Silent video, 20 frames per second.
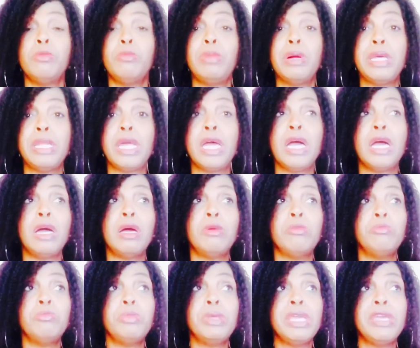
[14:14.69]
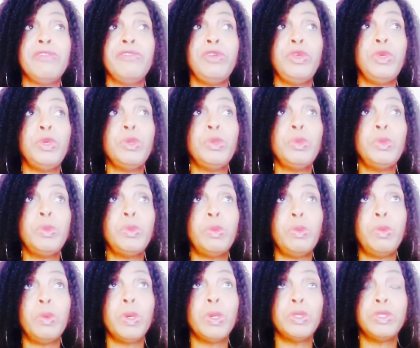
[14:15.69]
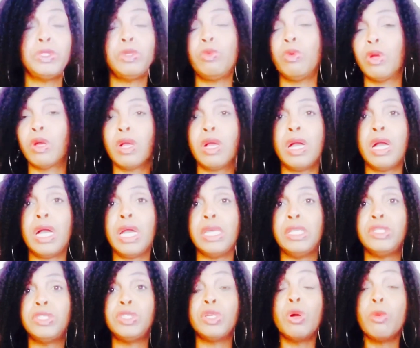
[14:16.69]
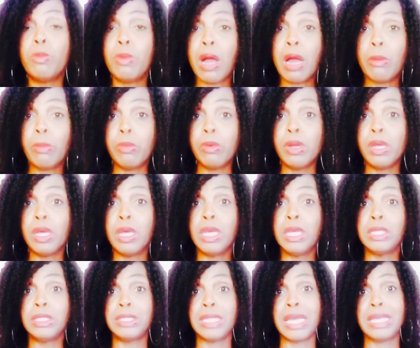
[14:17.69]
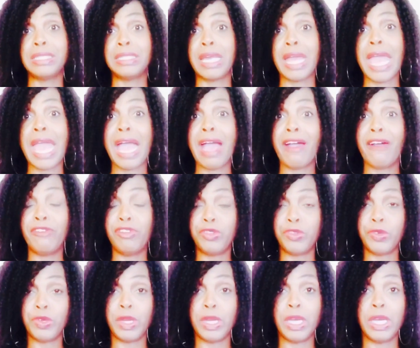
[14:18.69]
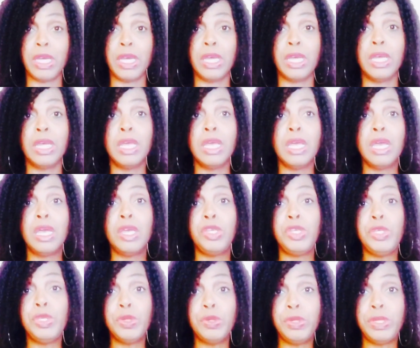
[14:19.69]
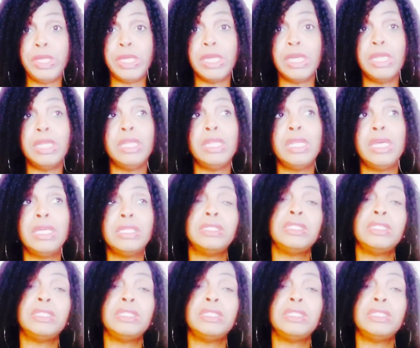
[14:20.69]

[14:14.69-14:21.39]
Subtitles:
But if you were to work on soap operas, that's the AFTRA union.